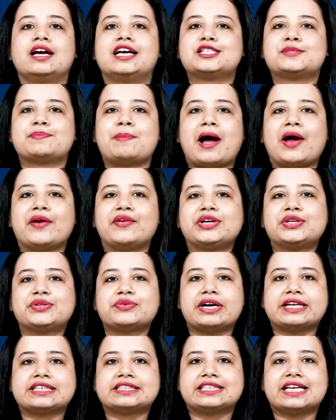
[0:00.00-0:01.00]
Aspiring to
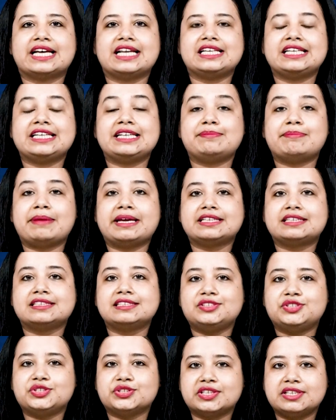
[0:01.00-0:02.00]
excel in medical
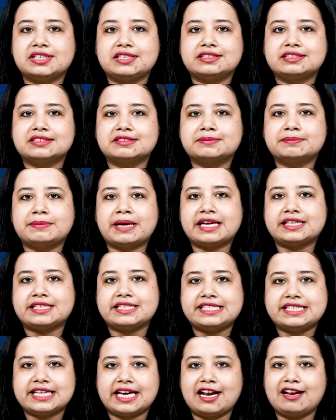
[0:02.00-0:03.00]
journalism and
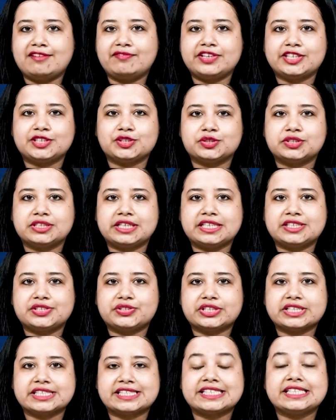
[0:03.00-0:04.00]
delve into the
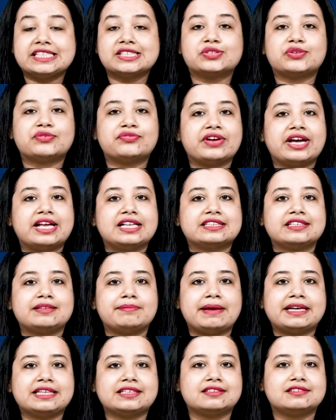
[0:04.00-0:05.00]
intricacies of health and
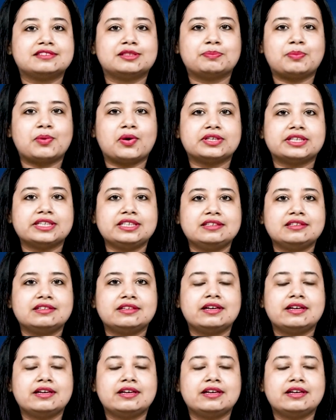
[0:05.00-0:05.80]
medical reporting?